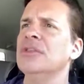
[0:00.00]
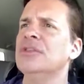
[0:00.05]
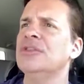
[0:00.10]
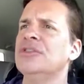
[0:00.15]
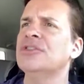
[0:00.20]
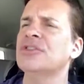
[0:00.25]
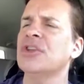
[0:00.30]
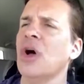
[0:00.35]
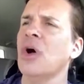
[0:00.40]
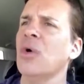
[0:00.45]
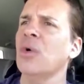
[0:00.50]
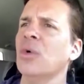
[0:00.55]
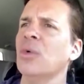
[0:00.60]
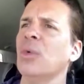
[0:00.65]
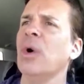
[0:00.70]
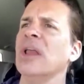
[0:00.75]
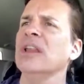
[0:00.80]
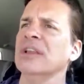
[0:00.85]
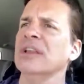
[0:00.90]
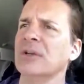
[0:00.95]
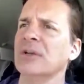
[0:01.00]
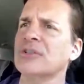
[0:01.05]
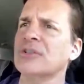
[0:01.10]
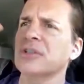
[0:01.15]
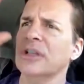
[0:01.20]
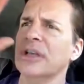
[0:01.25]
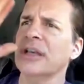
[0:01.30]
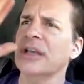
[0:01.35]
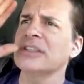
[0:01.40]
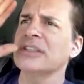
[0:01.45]
so
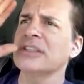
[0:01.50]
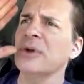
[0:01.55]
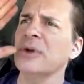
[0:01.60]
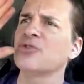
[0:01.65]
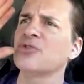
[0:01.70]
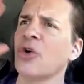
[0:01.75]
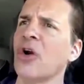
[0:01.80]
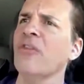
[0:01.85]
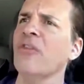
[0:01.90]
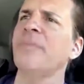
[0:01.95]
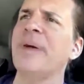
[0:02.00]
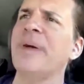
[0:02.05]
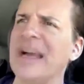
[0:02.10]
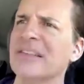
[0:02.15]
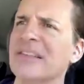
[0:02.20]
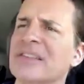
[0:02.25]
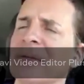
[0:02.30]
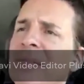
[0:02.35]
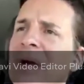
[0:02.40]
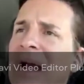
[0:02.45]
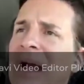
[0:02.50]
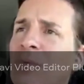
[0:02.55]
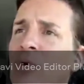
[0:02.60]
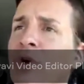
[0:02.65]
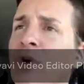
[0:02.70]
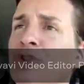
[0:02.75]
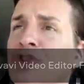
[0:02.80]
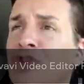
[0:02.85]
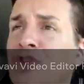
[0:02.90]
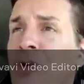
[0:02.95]
like I said, we drove past them. I
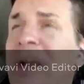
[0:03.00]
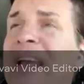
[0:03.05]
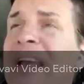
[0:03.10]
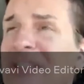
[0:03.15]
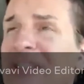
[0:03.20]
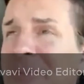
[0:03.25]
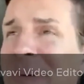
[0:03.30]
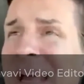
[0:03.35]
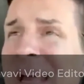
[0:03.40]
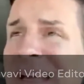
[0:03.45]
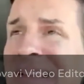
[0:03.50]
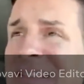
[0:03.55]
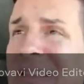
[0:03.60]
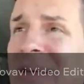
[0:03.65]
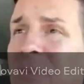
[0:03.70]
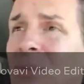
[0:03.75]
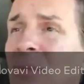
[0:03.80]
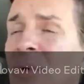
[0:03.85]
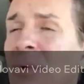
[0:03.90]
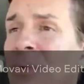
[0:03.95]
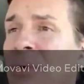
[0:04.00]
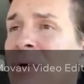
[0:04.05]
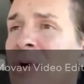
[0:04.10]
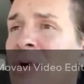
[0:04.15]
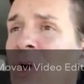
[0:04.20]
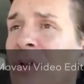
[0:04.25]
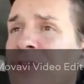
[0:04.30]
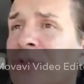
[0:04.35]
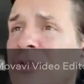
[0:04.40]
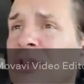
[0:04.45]
rode trains past them when we
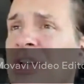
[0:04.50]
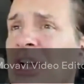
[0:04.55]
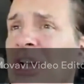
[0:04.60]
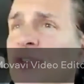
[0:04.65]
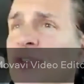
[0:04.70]
were going through the